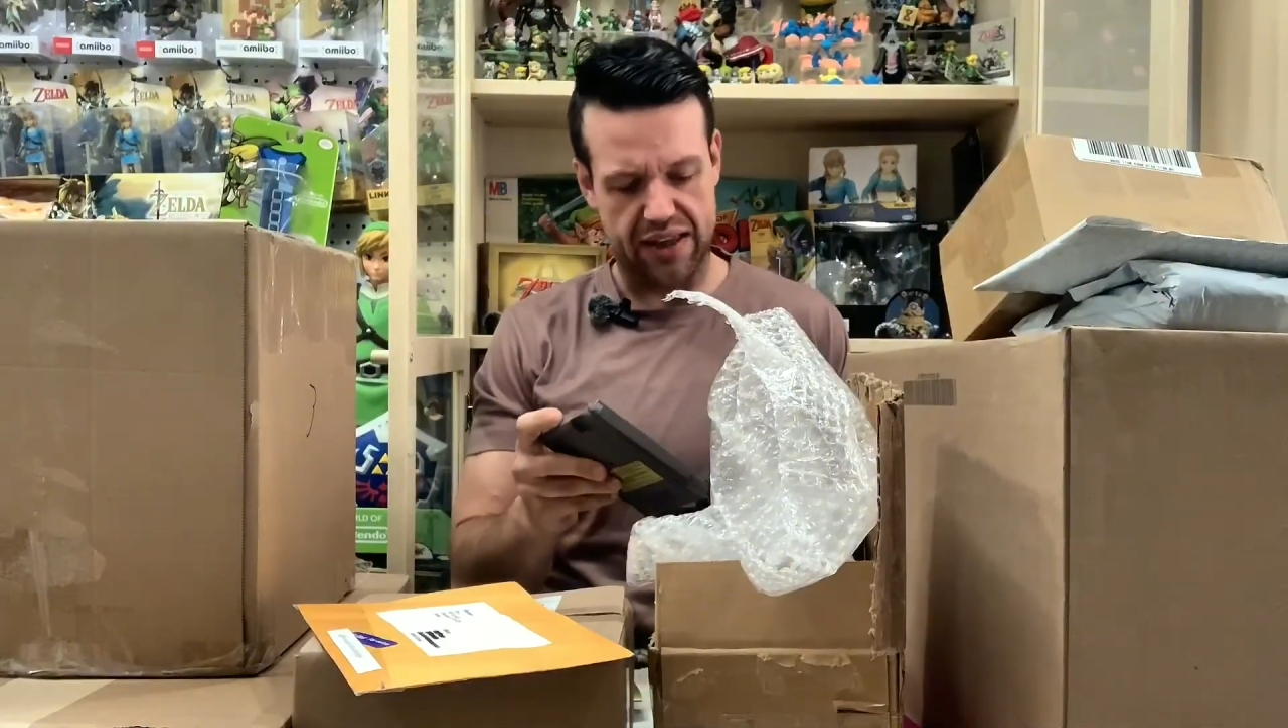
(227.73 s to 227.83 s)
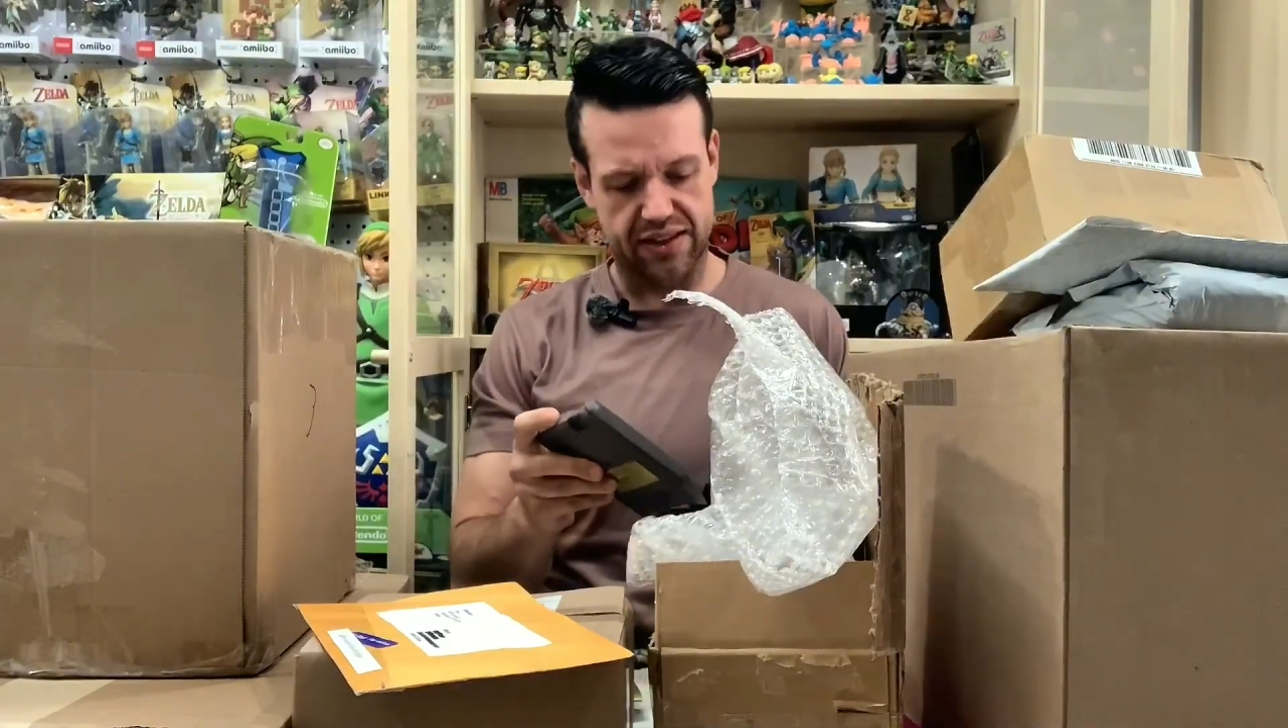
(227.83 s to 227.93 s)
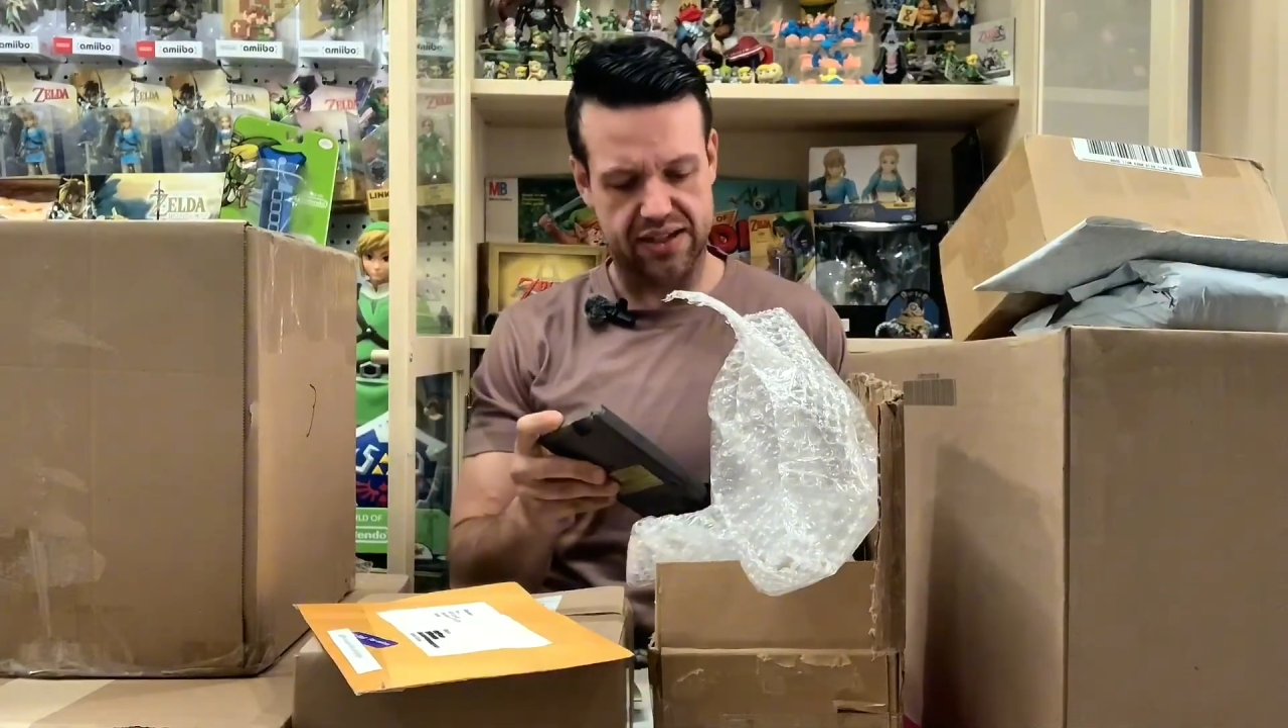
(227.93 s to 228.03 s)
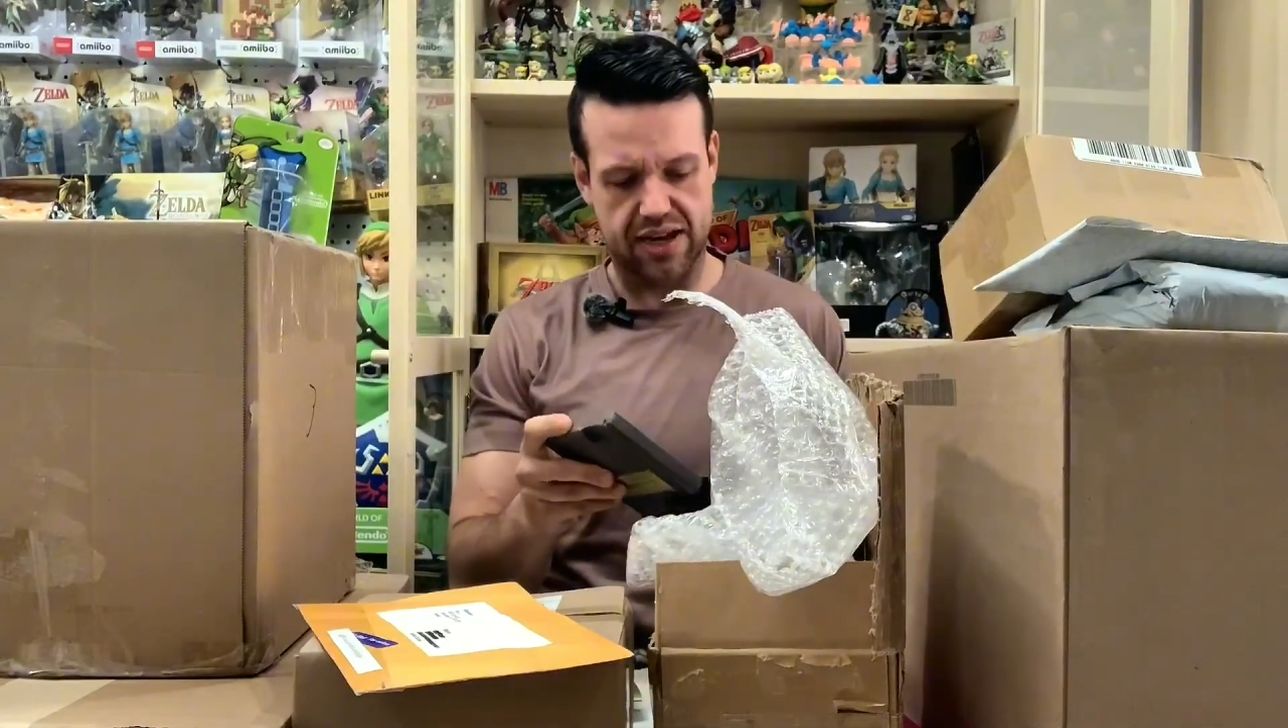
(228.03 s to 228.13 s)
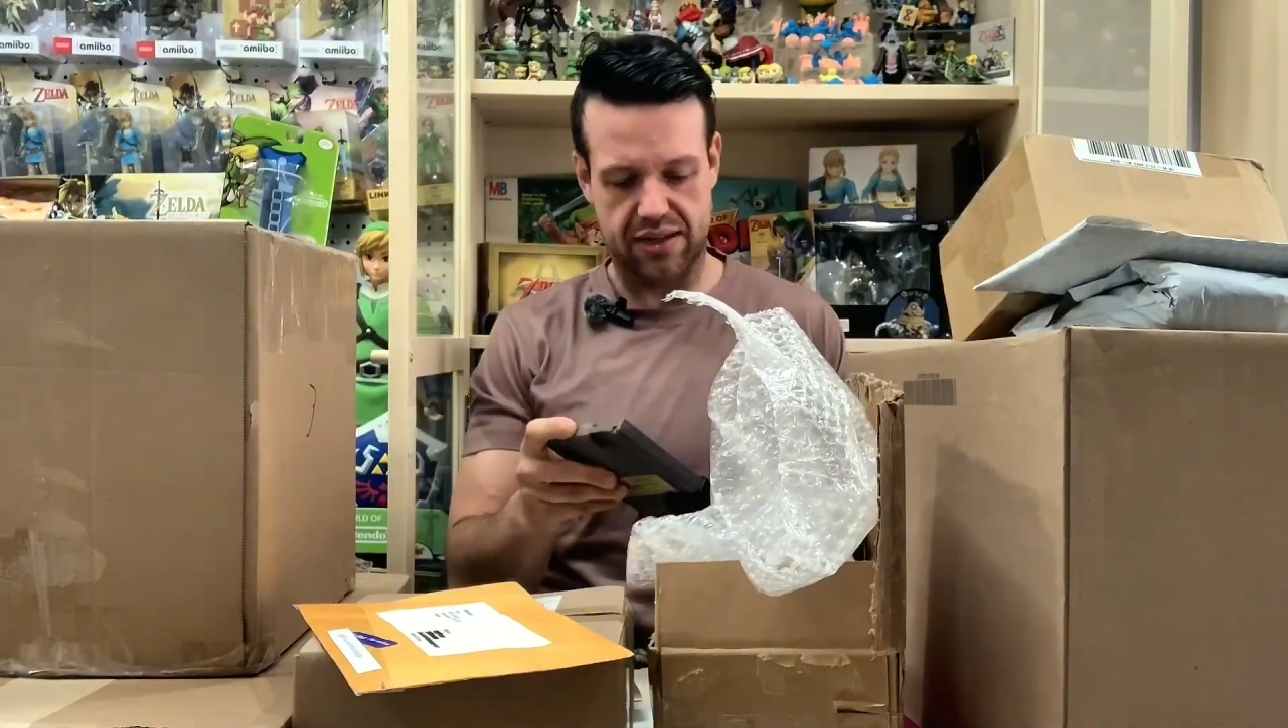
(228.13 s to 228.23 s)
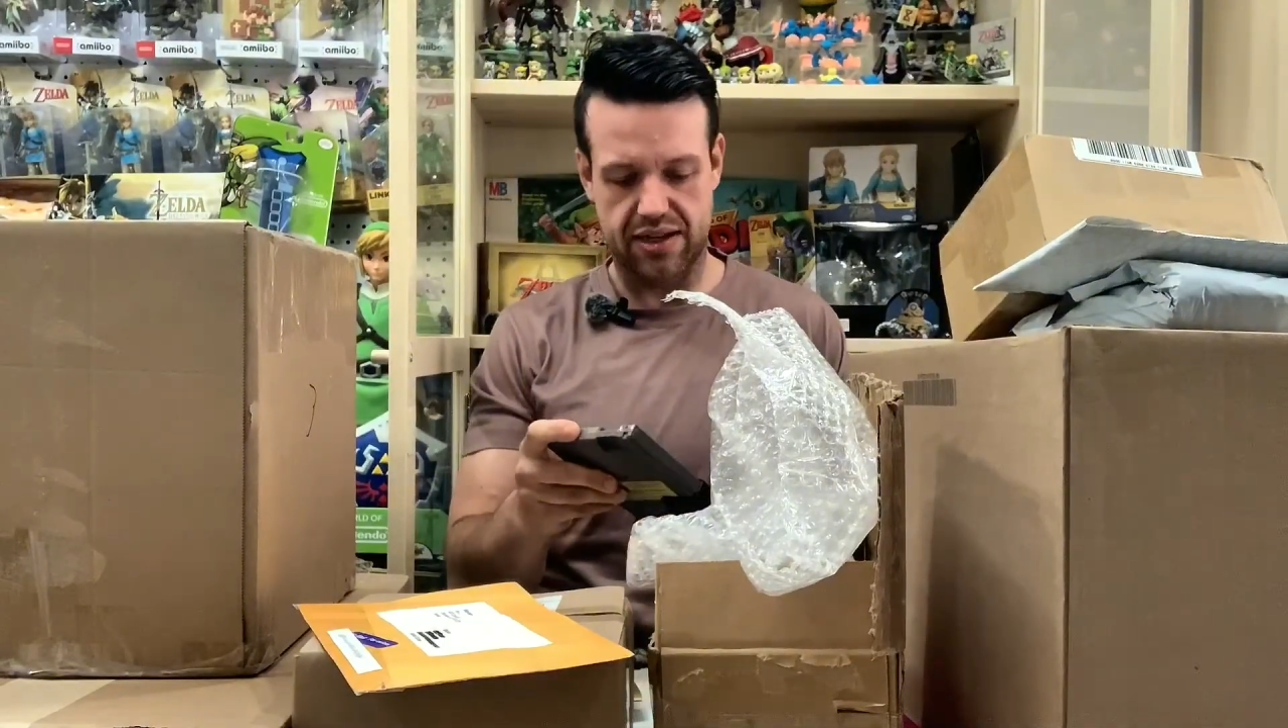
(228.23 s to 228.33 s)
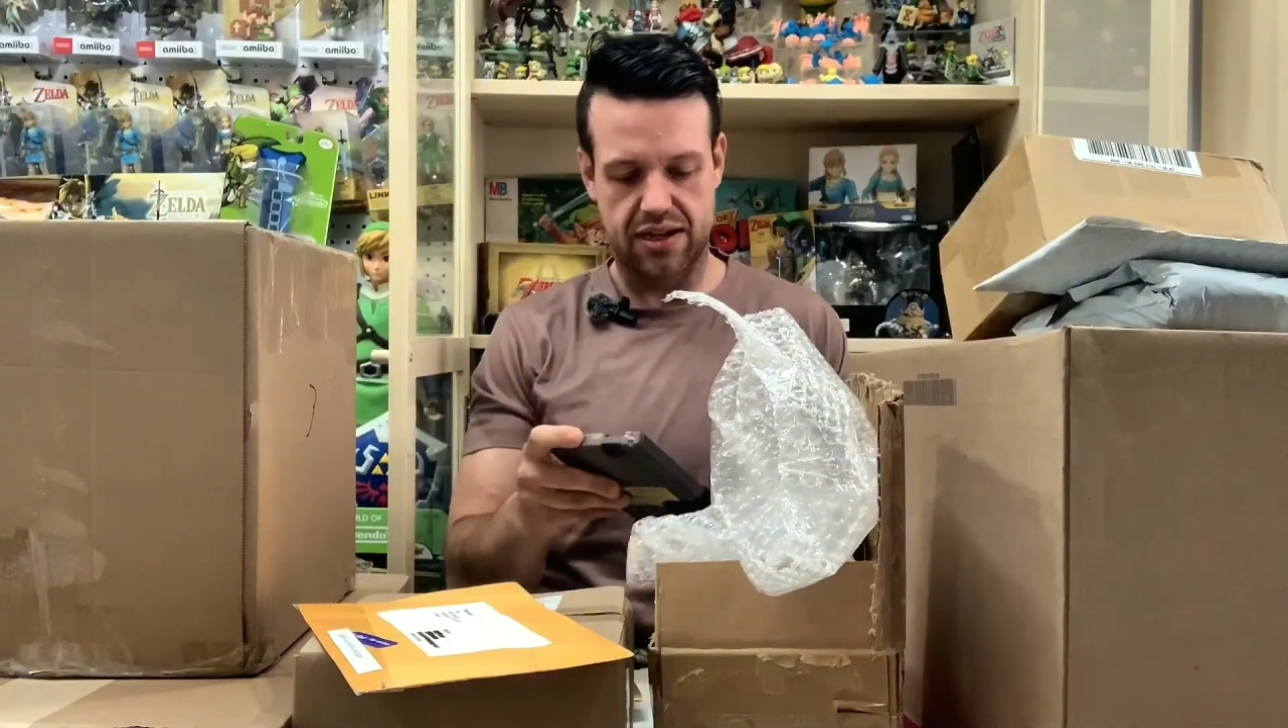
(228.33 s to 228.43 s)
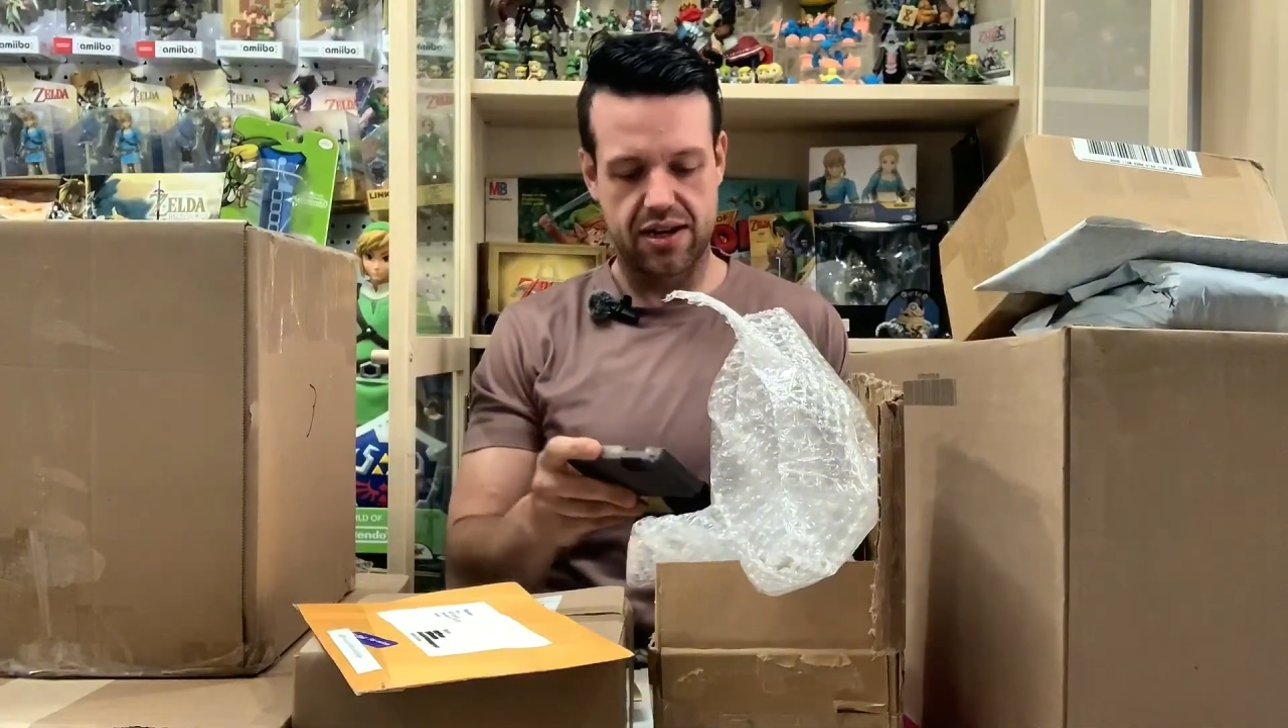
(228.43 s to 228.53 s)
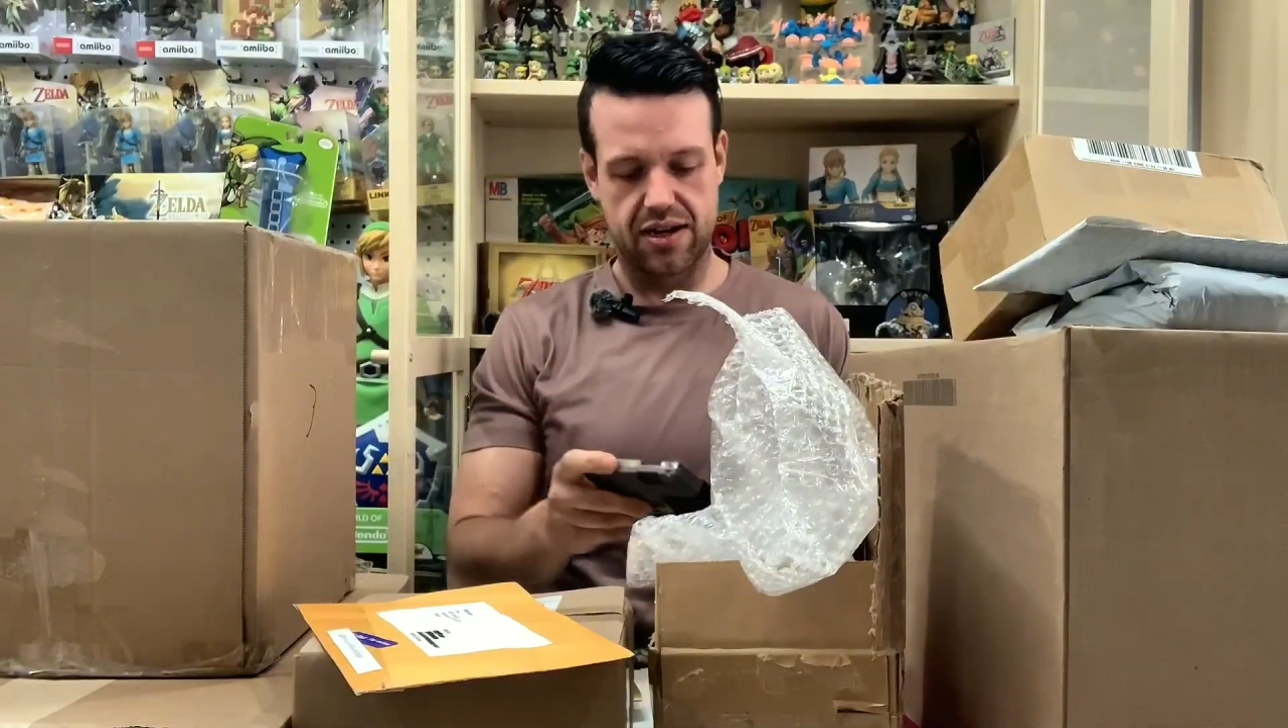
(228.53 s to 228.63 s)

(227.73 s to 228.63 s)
this, I had that.